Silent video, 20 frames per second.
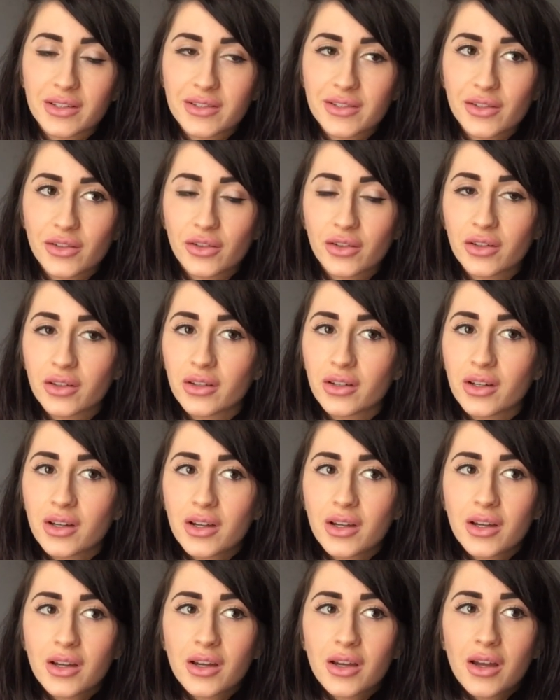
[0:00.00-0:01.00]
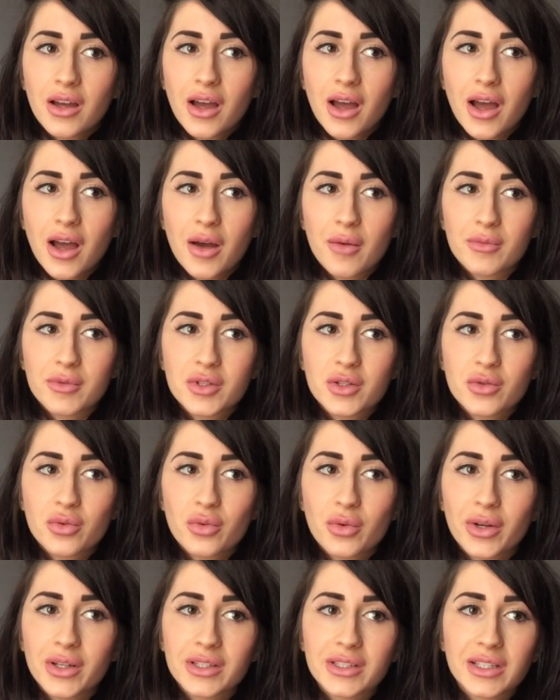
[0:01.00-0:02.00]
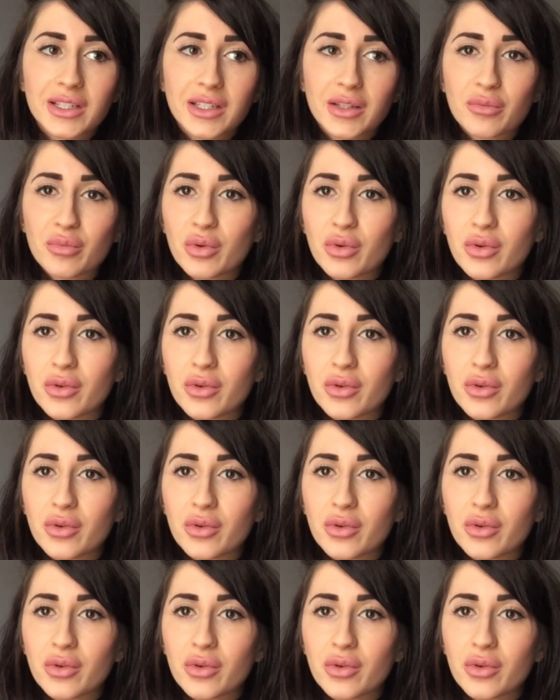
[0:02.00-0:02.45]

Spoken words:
So 20%